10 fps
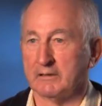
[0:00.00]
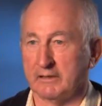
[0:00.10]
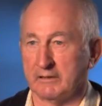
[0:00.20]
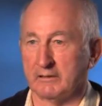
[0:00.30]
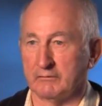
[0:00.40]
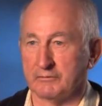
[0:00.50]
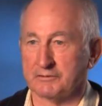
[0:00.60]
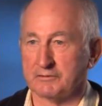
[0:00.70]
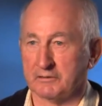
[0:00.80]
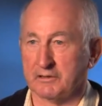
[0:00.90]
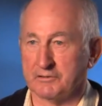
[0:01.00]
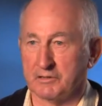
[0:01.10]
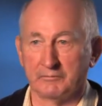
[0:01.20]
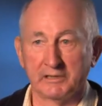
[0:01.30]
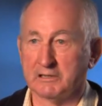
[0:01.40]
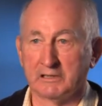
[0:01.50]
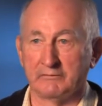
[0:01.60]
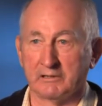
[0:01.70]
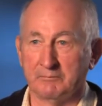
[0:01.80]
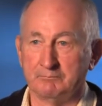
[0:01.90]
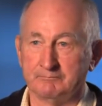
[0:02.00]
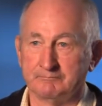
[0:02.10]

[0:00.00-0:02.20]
that I was consuming. Didn't give it up.